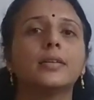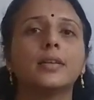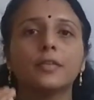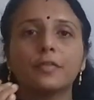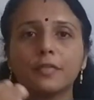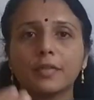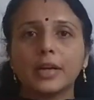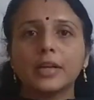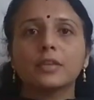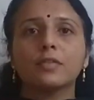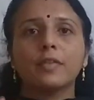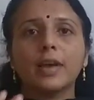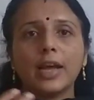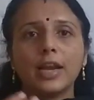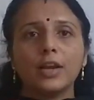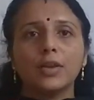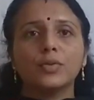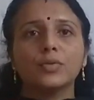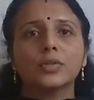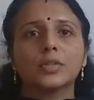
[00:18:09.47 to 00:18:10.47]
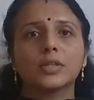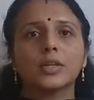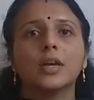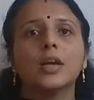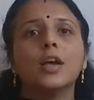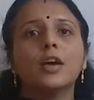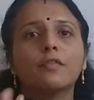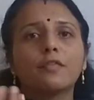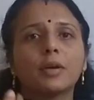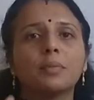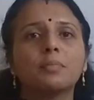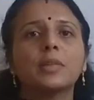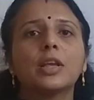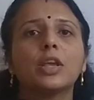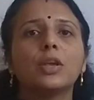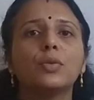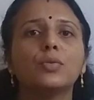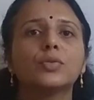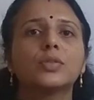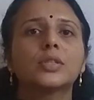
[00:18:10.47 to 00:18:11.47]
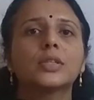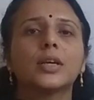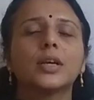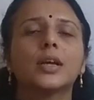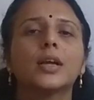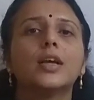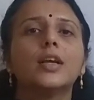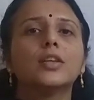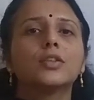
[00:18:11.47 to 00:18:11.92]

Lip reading: different values from the user.